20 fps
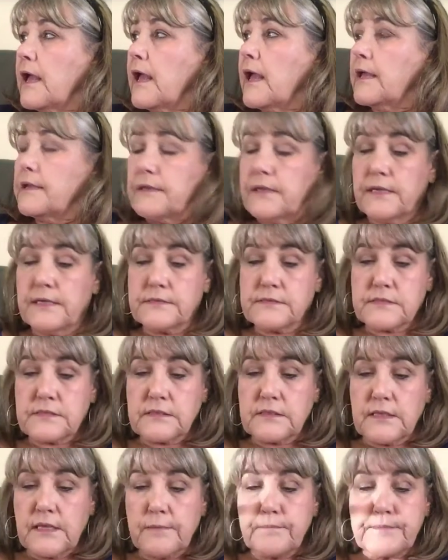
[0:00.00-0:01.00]
and his
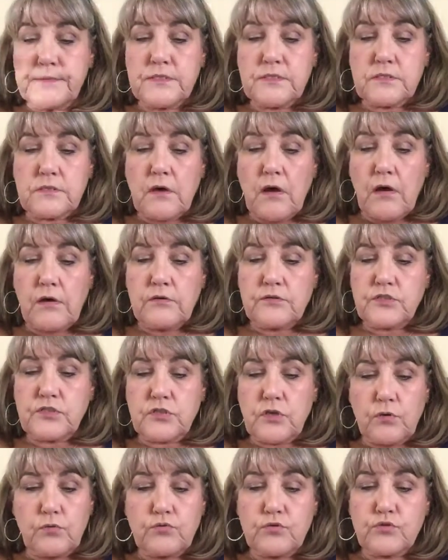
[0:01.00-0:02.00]
lips are
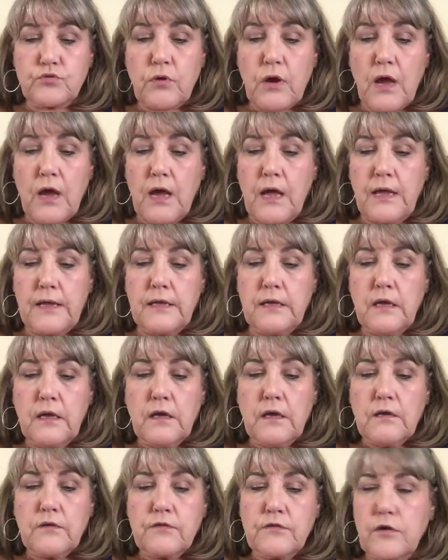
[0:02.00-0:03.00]
so dry.
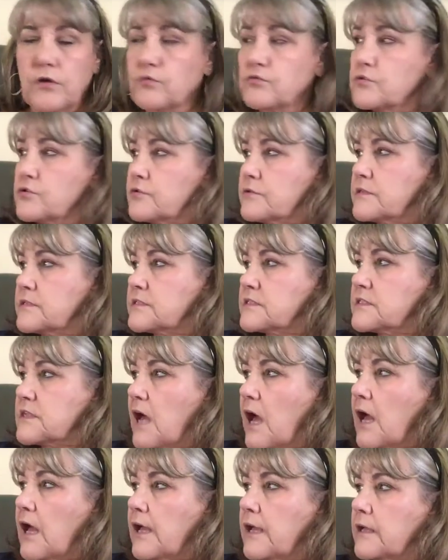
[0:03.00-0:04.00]
Those are the
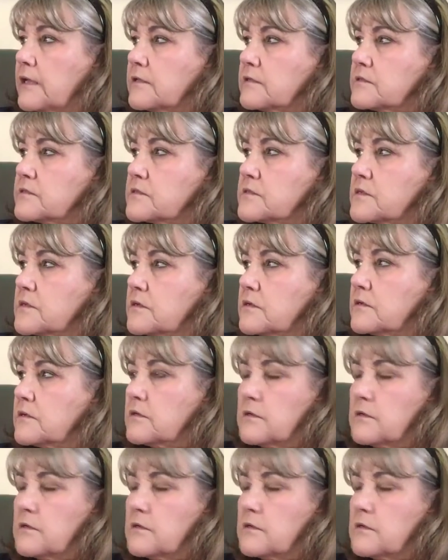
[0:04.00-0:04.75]
signs.